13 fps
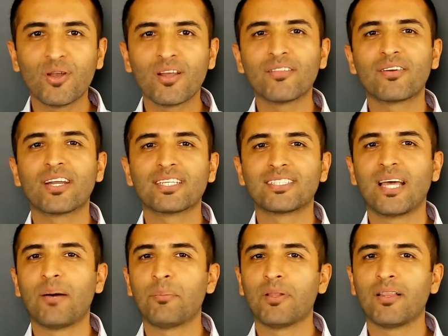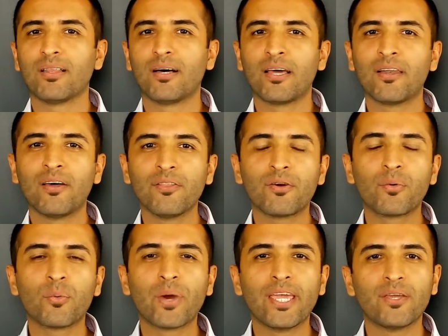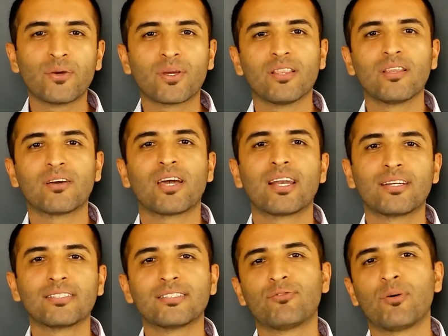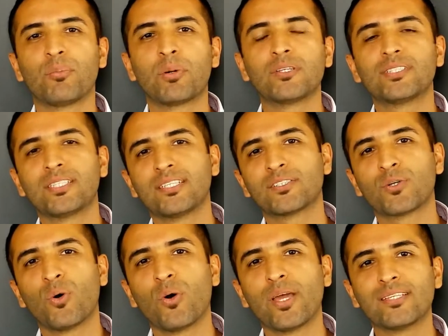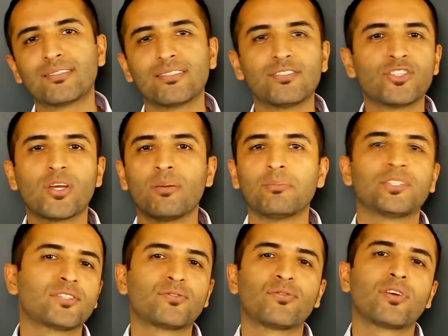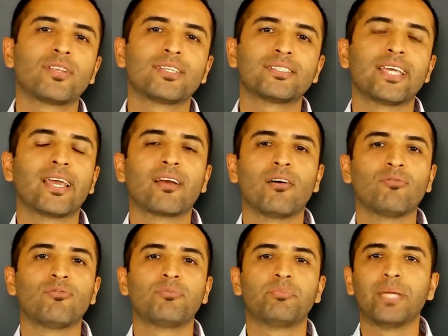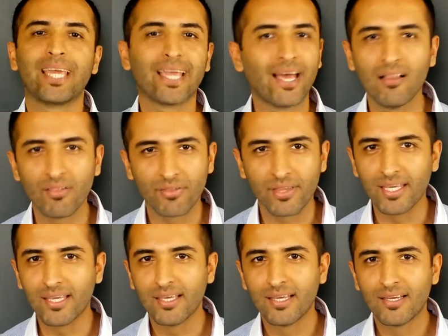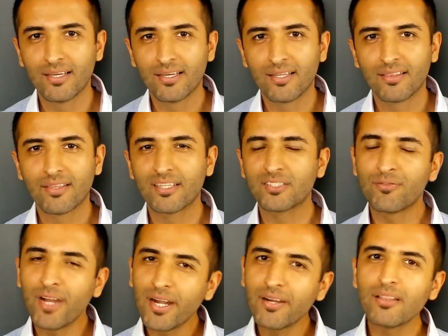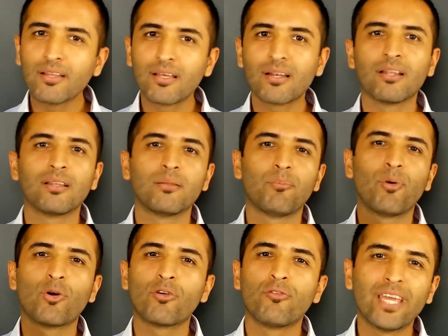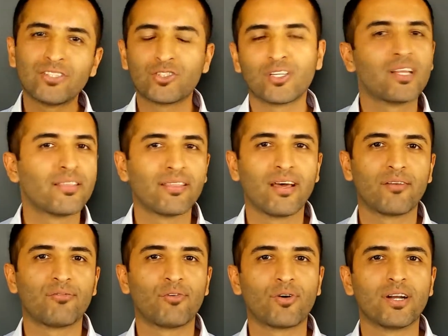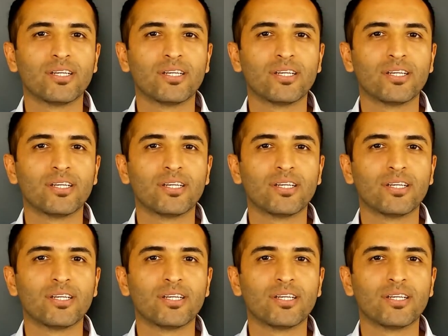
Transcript: another example. Another way you can look at it is if a person is going to gym just for the sake of being healthy. There's very little motivation in that for